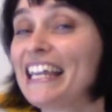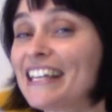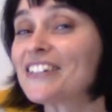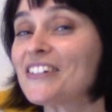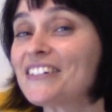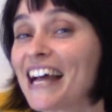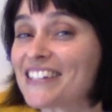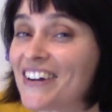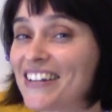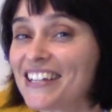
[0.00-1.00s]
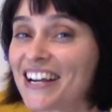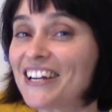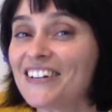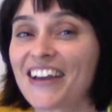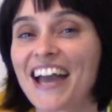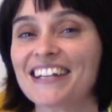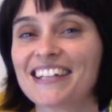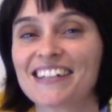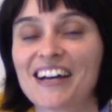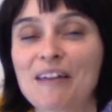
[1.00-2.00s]
Eastern, that's Ontario,
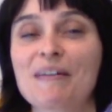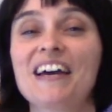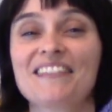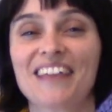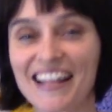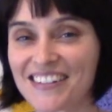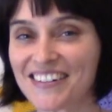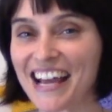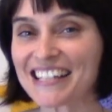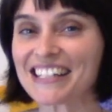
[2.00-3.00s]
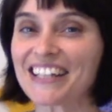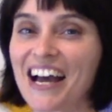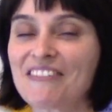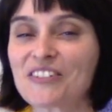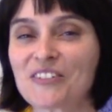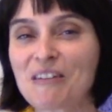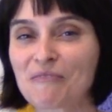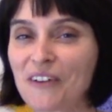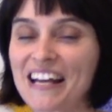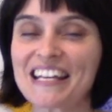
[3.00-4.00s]
Canada time. That's our next live
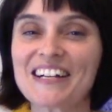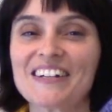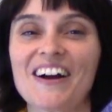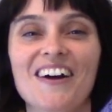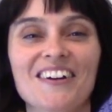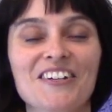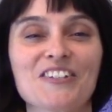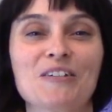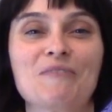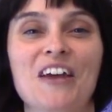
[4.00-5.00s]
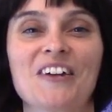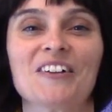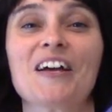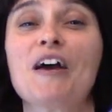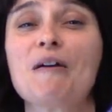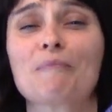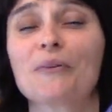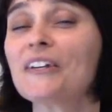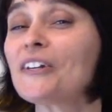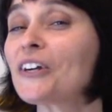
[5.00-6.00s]
stream right here on our YouTube channel.
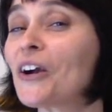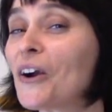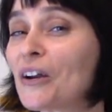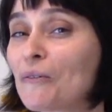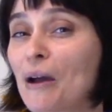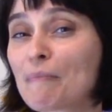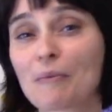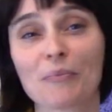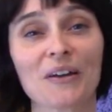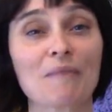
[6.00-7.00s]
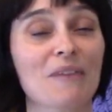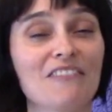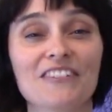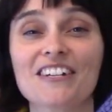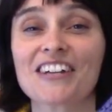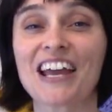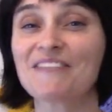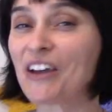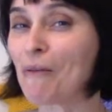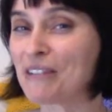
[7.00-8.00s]
Bring your current WIP, bring a beverage,
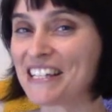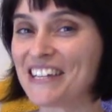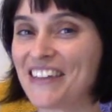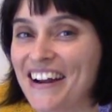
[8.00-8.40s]
and we hope to see you